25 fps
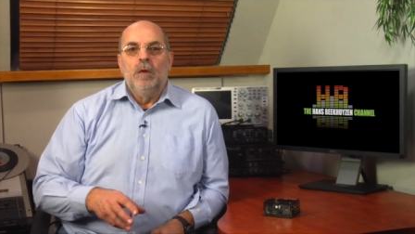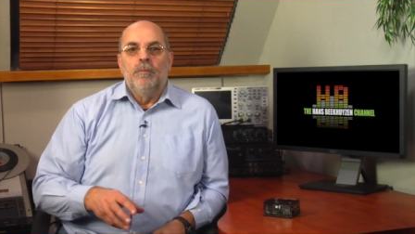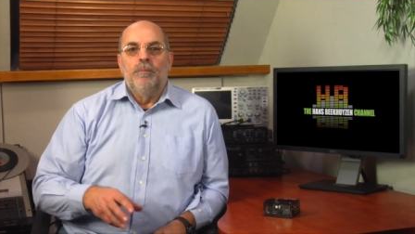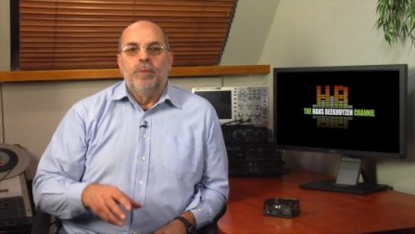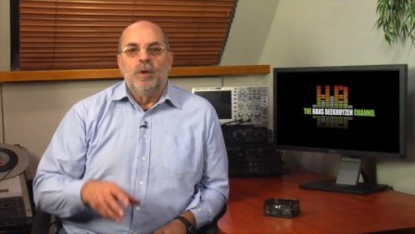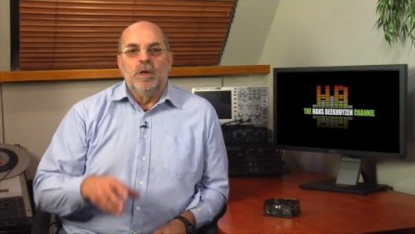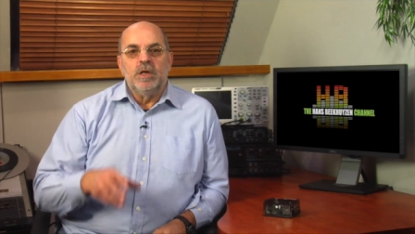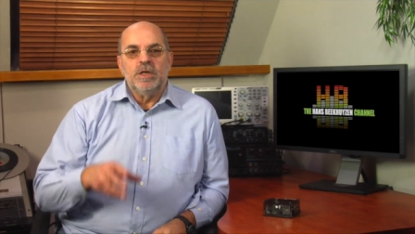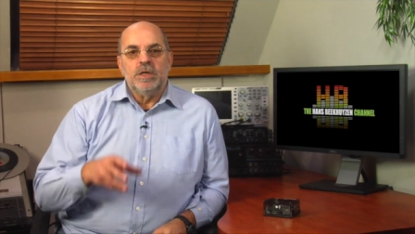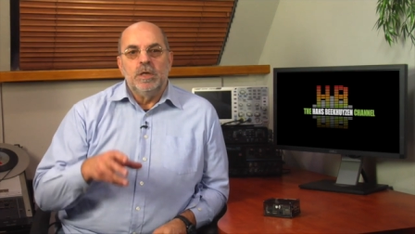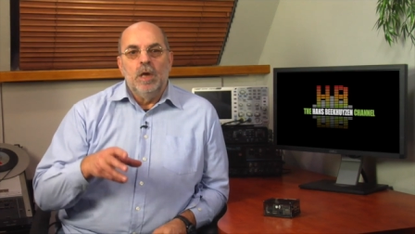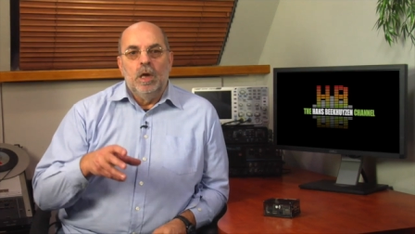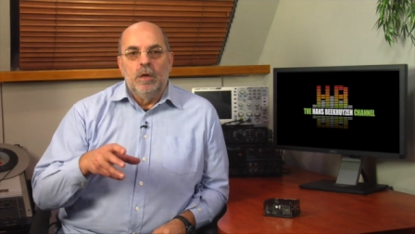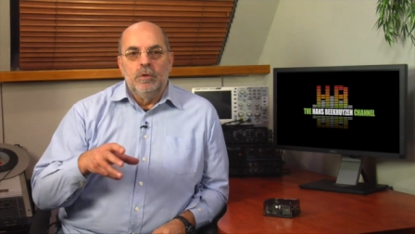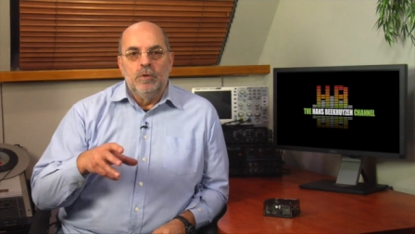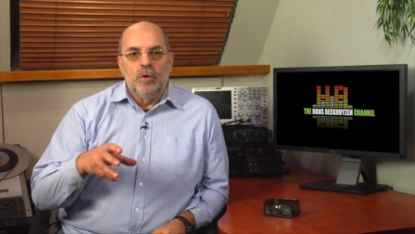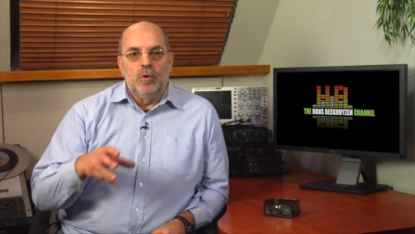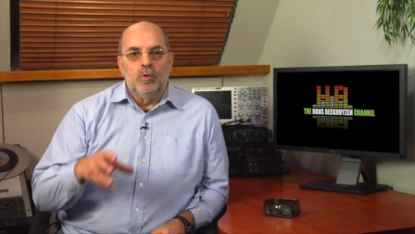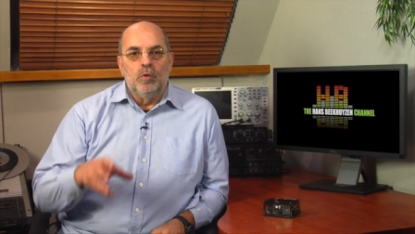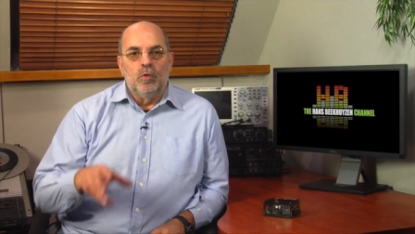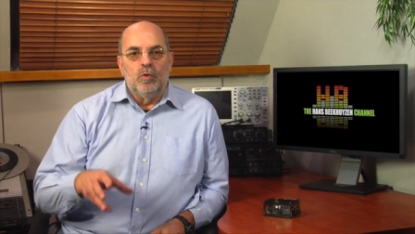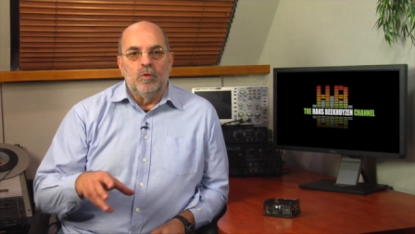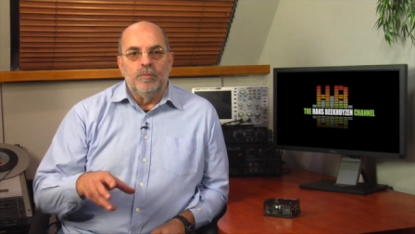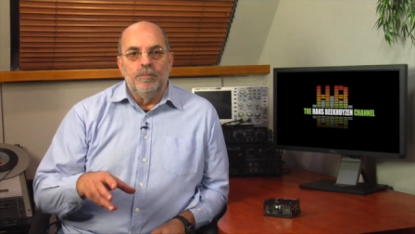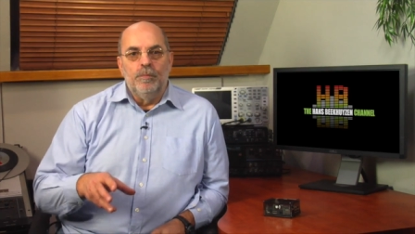plus the
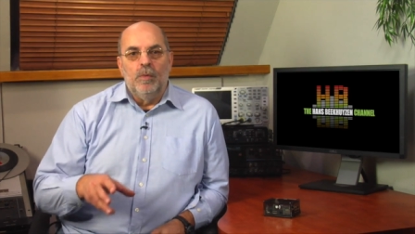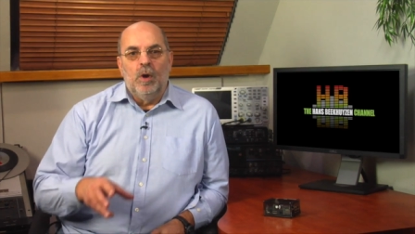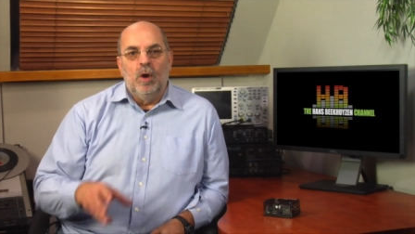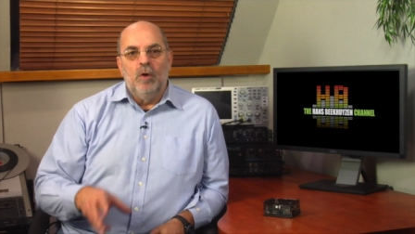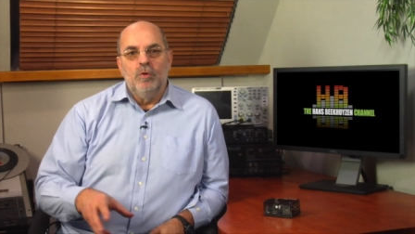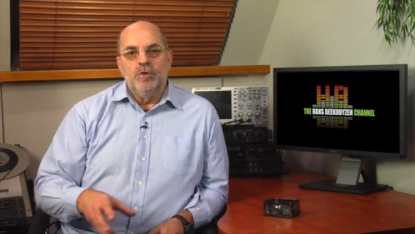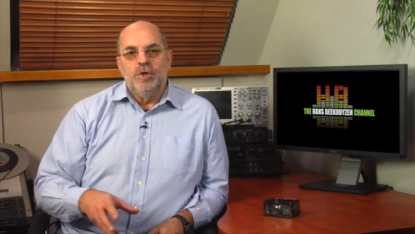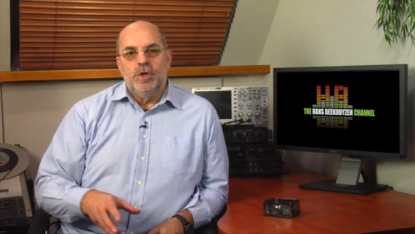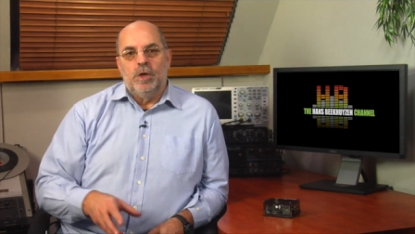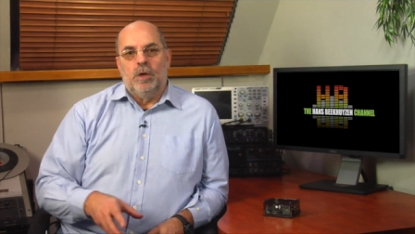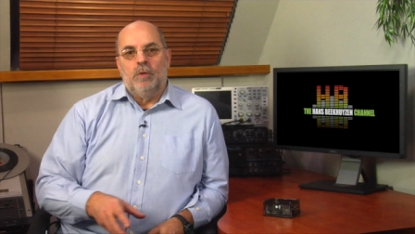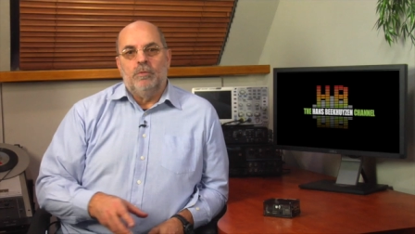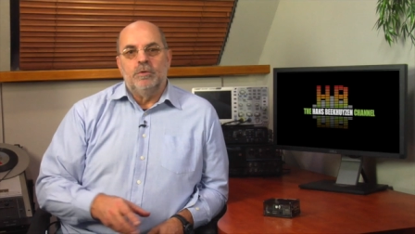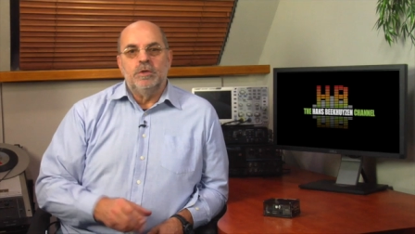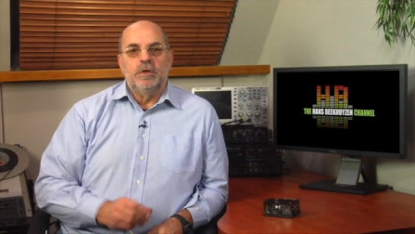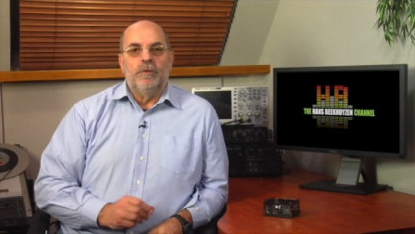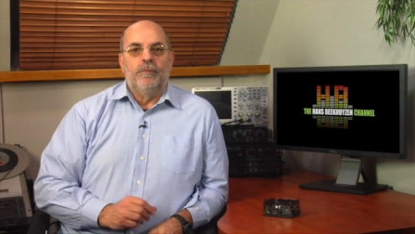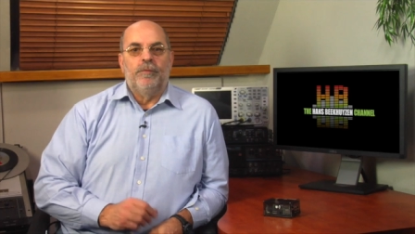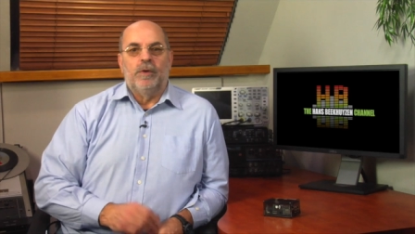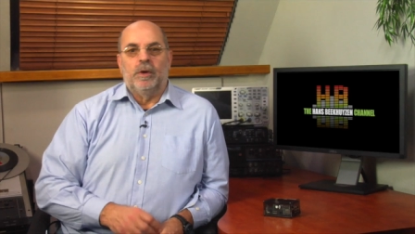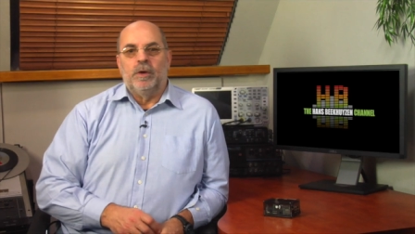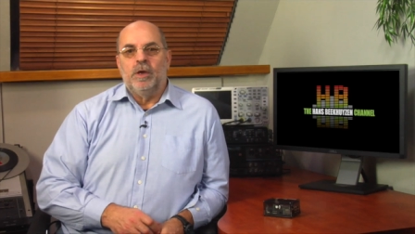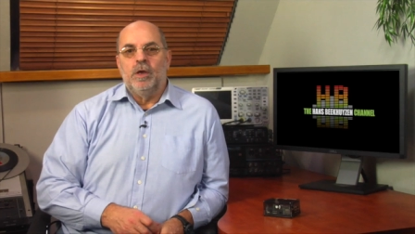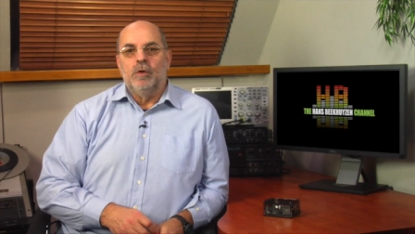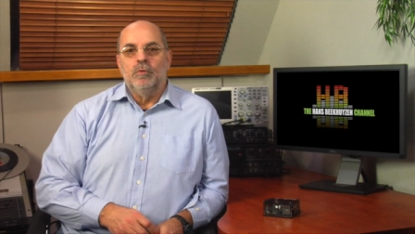Chord Mojo was a
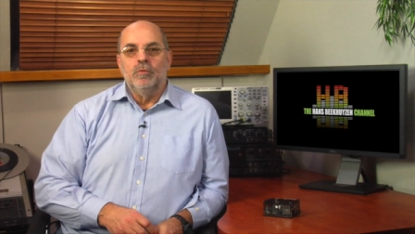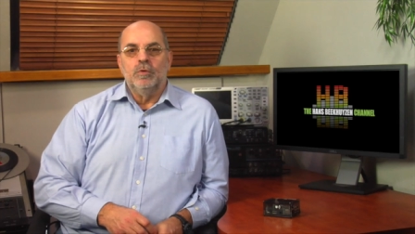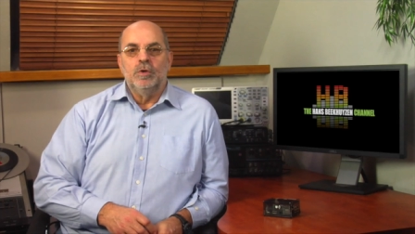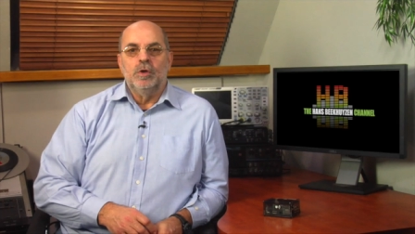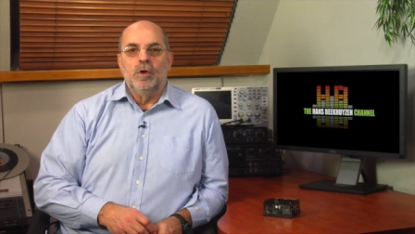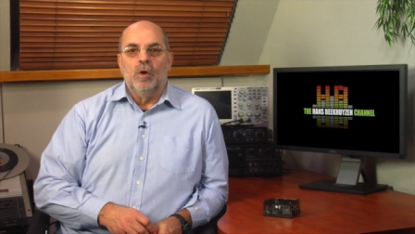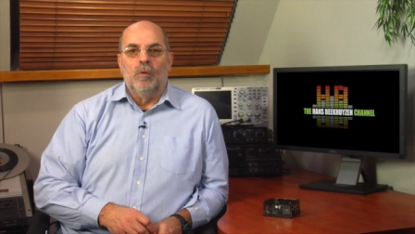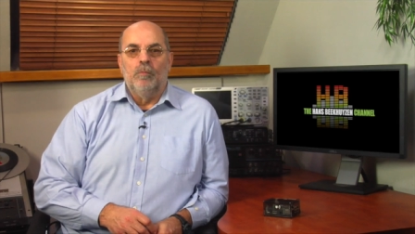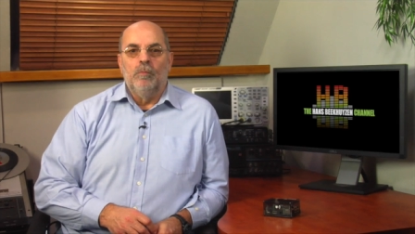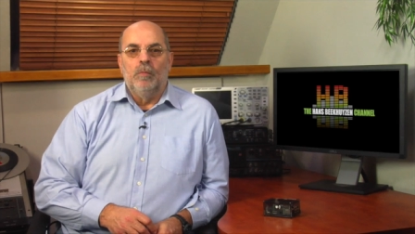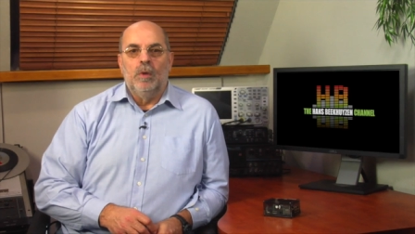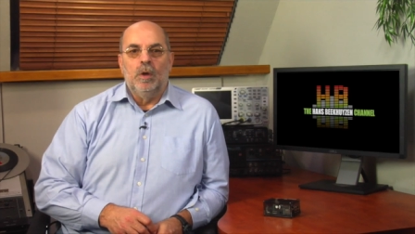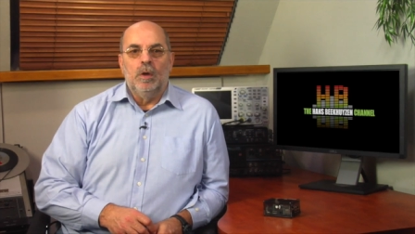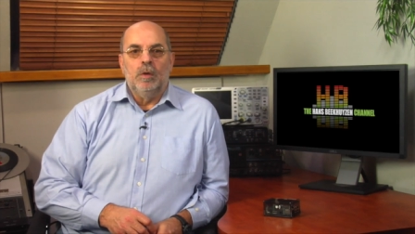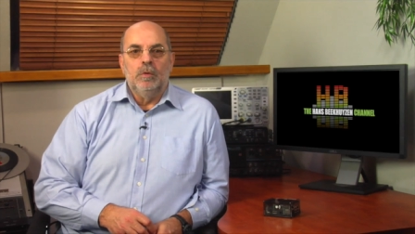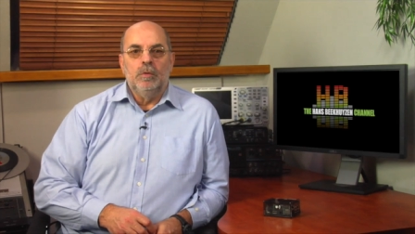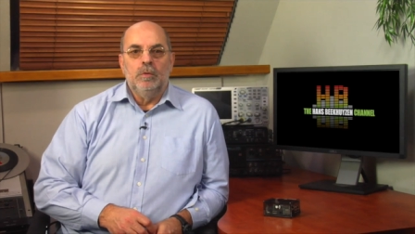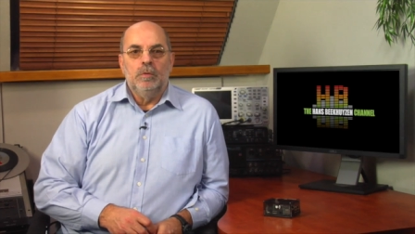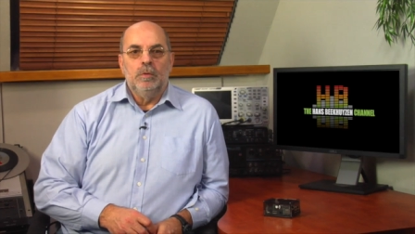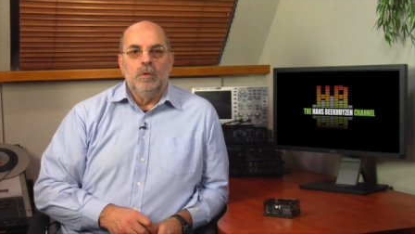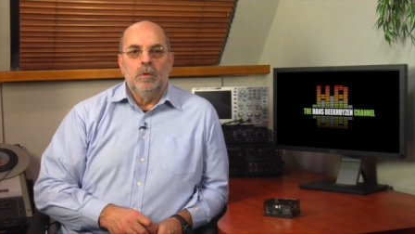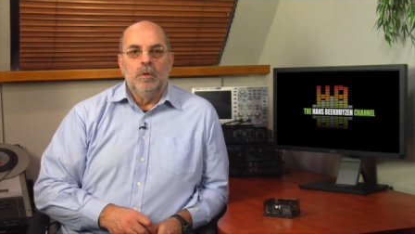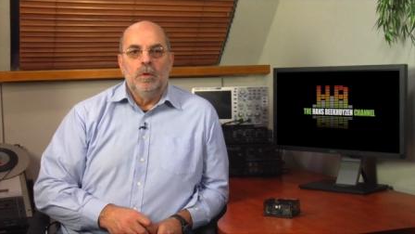very good combo.